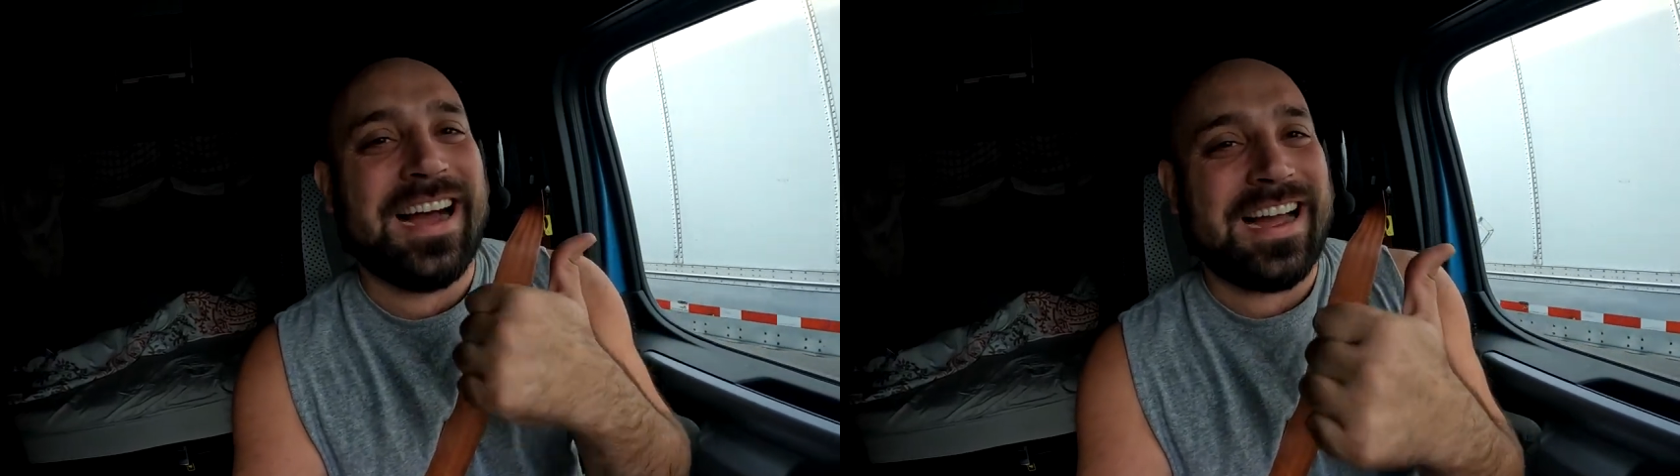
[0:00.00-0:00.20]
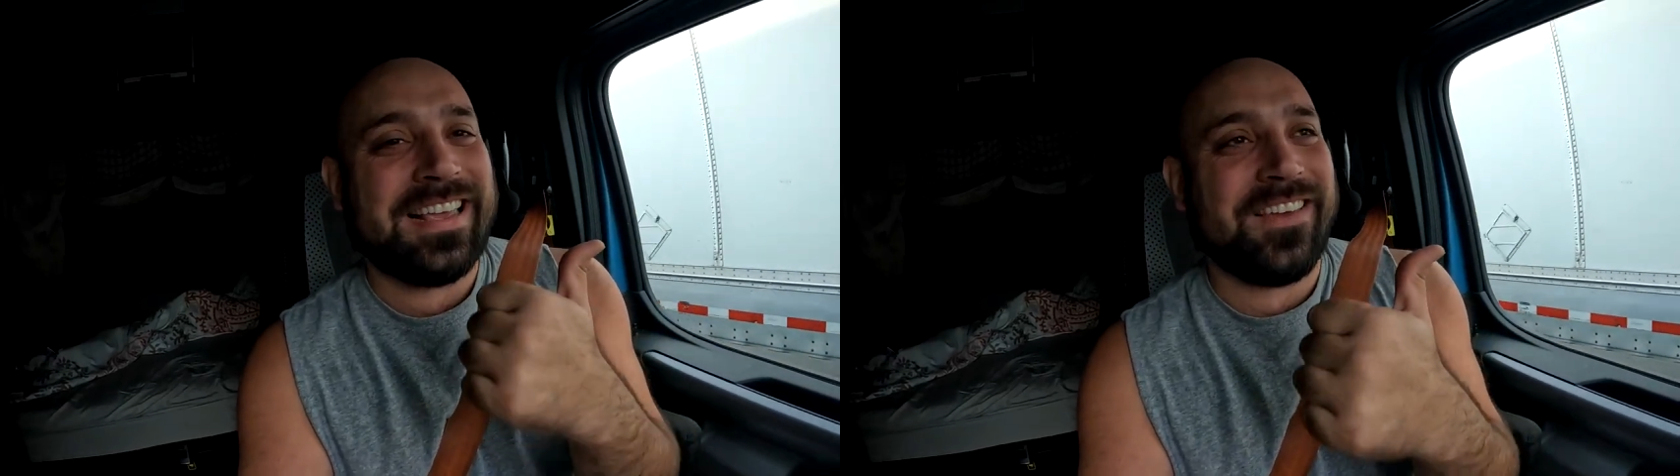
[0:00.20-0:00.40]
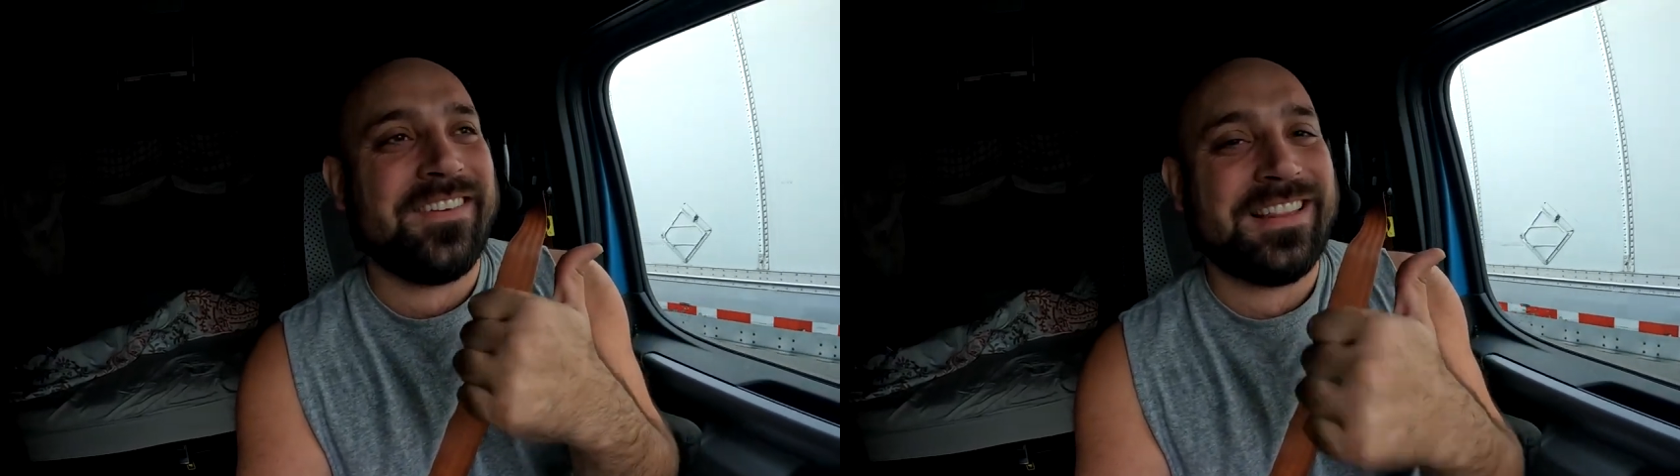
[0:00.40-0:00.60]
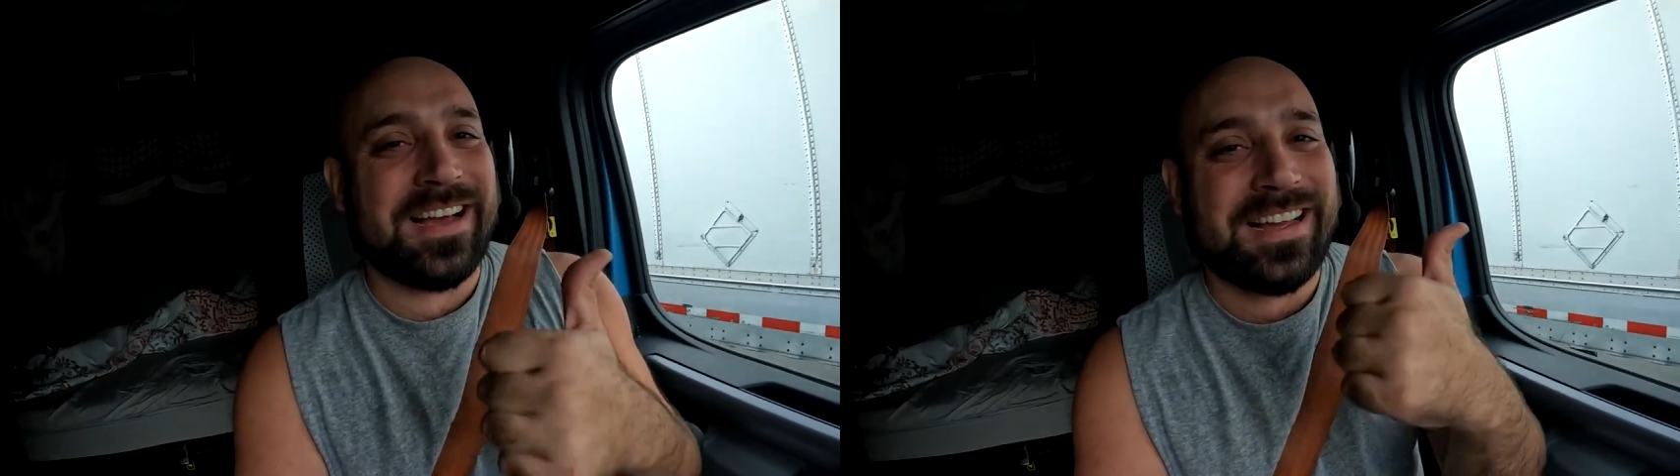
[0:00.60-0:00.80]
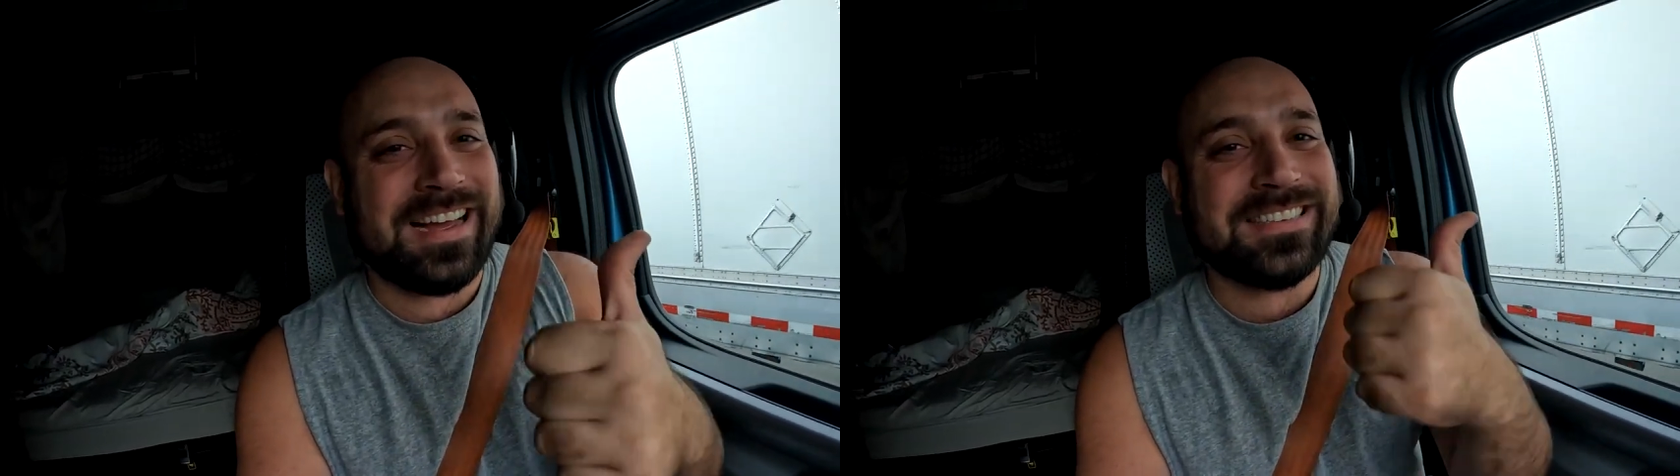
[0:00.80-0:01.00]
I give you
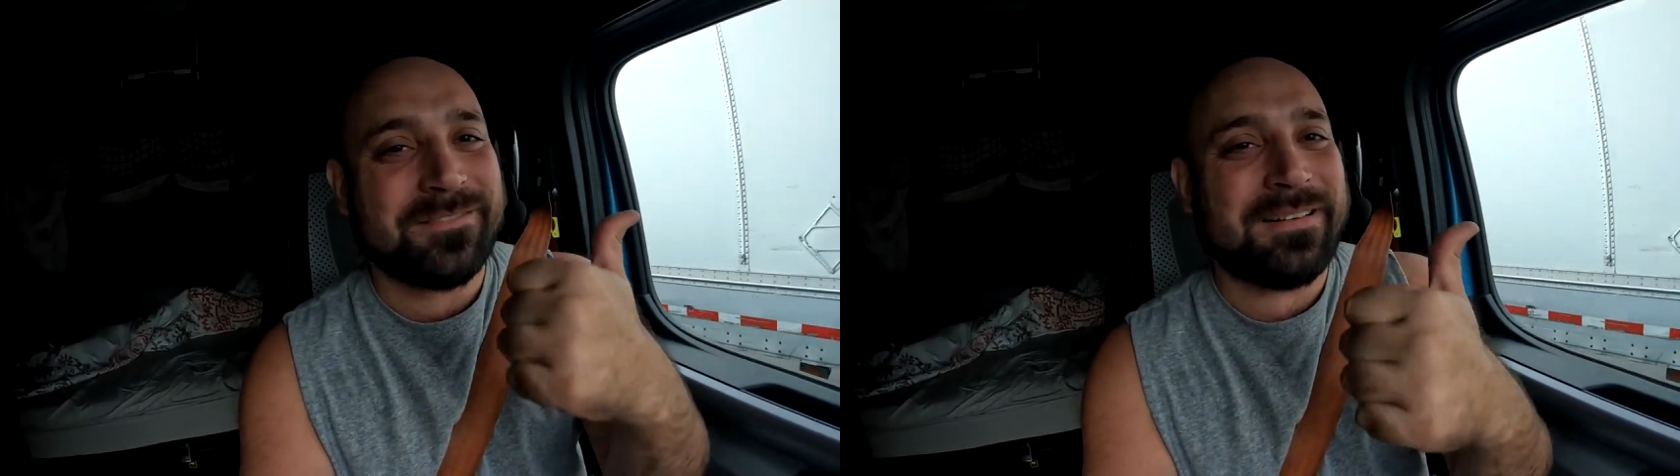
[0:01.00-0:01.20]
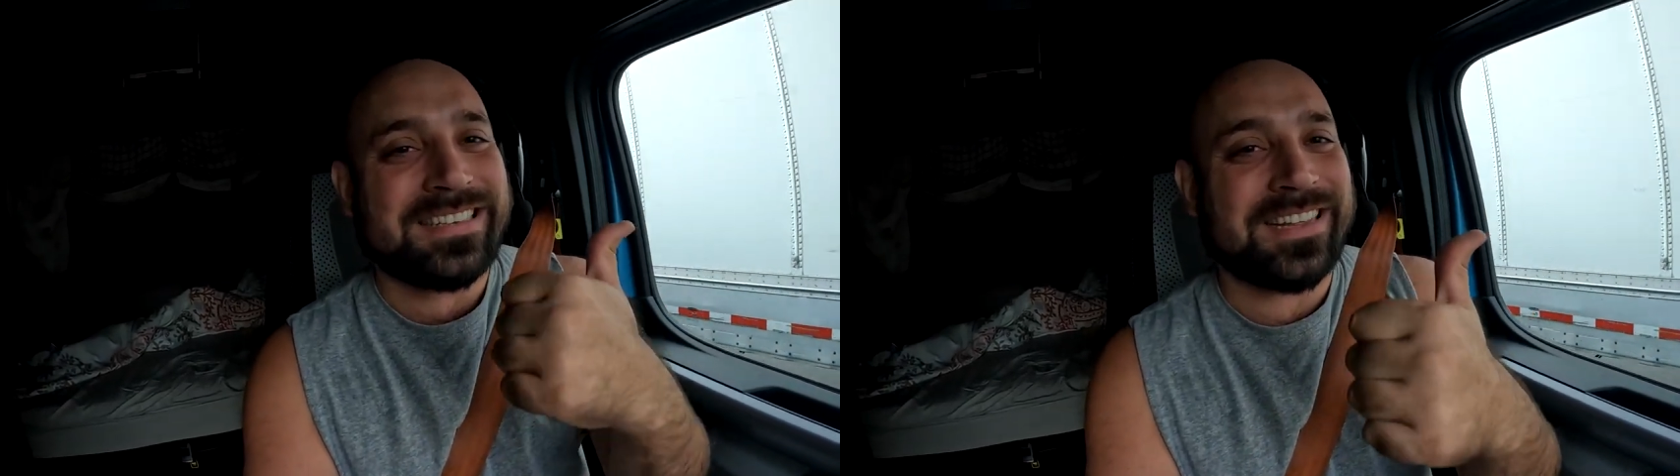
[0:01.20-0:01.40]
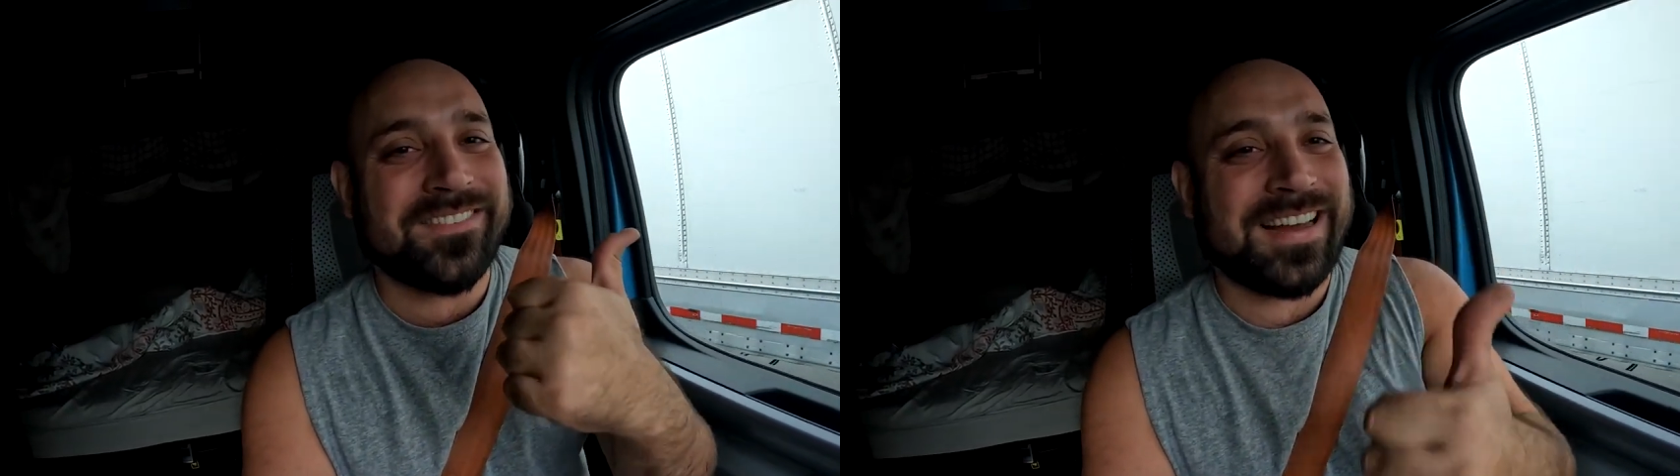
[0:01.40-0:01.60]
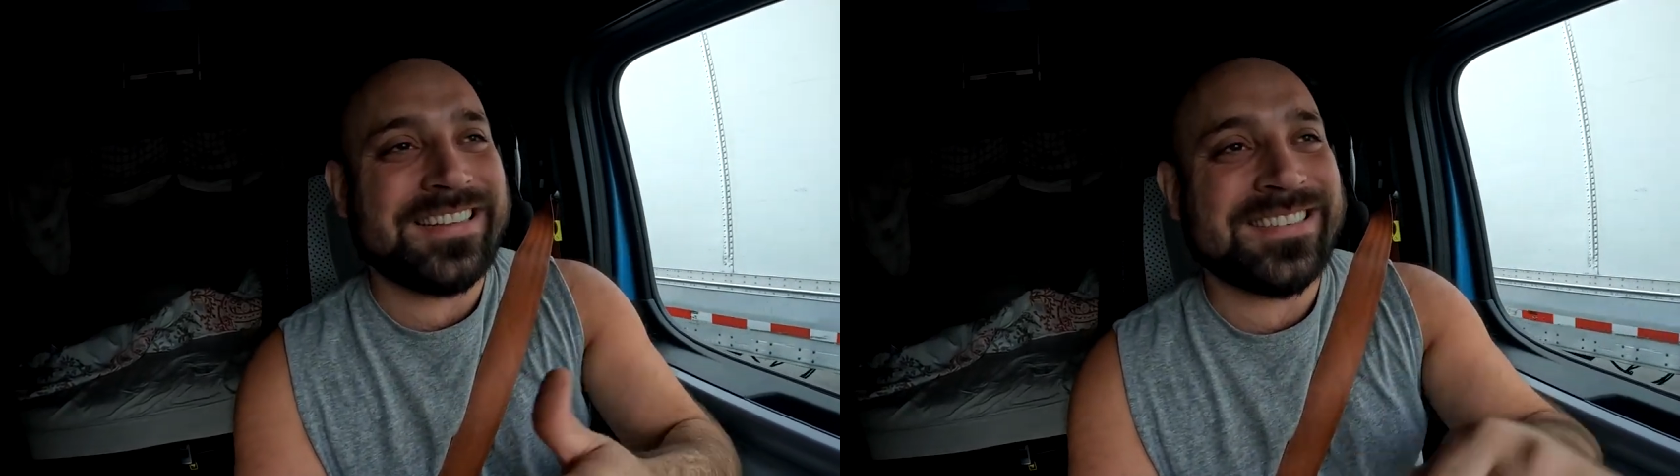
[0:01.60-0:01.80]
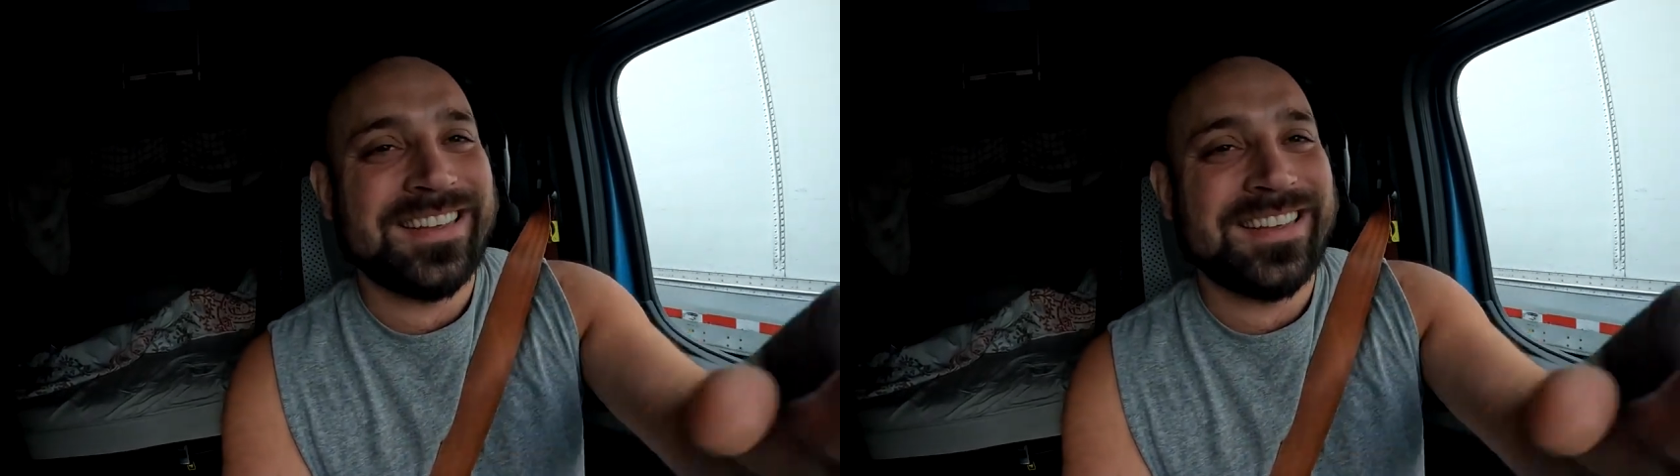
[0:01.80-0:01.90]
that guys the best advice.